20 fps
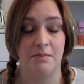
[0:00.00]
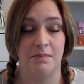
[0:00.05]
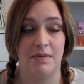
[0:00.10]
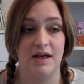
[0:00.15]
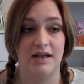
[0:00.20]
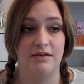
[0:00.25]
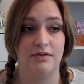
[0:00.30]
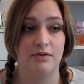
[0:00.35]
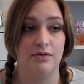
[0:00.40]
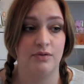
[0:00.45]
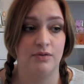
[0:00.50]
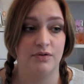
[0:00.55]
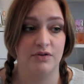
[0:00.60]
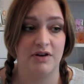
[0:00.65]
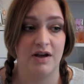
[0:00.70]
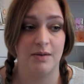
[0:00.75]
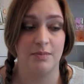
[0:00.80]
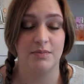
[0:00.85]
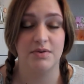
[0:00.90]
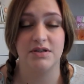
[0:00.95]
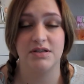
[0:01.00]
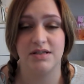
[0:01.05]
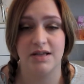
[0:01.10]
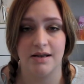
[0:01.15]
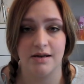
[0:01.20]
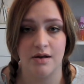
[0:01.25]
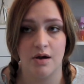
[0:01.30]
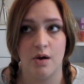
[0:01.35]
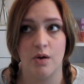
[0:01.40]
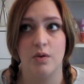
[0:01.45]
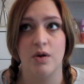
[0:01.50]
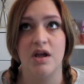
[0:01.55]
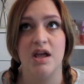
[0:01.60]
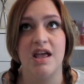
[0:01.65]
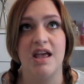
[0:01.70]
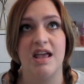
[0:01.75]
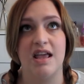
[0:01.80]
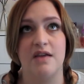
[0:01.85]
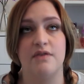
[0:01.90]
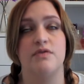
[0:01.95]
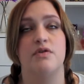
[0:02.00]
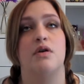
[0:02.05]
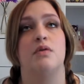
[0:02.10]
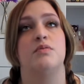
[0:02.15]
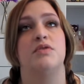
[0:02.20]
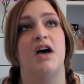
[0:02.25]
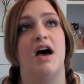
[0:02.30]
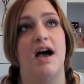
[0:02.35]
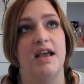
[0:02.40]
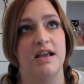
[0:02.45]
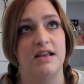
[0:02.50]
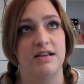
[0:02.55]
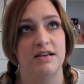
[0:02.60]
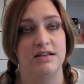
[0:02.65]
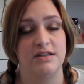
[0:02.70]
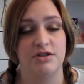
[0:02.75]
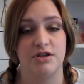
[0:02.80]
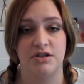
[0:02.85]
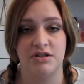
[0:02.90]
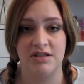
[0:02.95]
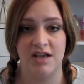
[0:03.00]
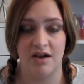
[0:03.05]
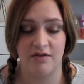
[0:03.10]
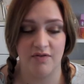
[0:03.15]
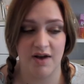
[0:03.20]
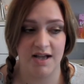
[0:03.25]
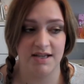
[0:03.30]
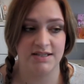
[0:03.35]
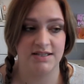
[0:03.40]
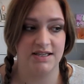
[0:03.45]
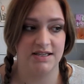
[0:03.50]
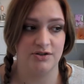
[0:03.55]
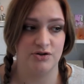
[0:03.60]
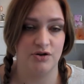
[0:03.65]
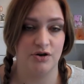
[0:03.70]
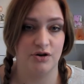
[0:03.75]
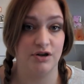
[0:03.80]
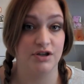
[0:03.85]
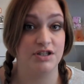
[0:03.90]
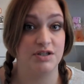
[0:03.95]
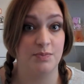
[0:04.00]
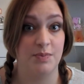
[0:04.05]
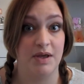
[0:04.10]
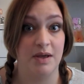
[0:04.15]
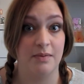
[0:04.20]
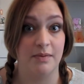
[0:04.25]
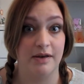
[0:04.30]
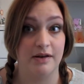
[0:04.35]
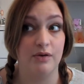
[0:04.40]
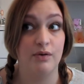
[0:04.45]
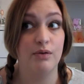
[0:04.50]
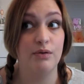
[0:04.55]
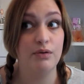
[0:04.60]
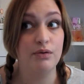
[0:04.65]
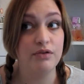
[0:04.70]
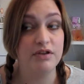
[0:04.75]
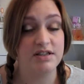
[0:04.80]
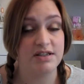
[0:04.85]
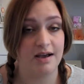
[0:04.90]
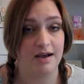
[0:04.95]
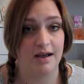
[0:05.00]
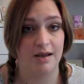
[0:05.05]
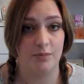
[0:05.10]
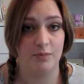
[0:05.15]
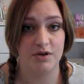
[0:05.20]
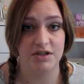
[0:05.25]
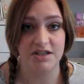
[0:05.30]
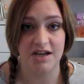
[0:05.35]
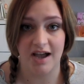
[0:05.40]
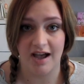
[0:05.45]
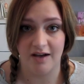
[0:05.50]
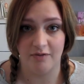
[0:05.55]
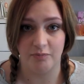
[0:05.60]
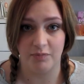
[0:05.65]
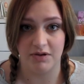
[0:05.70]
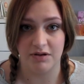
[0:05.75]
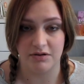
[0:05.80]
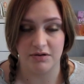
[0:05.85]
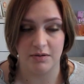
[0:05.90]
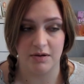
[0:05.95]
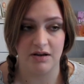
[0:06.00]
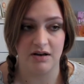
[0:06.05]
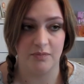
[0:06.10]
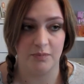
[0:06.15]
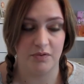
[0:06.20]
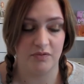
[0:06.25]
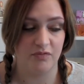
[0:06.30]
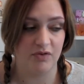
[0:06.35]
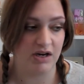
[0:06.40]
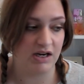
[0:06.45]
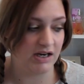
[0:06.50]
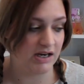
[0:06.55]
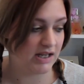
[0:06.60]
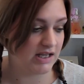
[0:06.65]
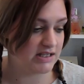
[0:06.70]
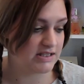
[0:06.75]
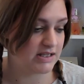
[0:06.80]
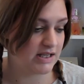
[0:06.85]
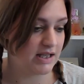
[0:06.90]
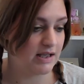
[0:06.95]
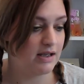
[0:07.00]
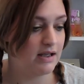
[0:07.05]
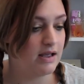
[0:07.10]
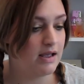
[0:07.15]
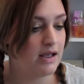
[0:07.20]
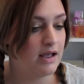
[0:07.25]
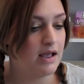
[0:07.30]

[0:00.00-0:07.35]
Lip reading: in bed all the time, because I know even though I'm tired and it's good to get rest, it's not good to be in bed all the time, which I have been doing. I've been really lazy.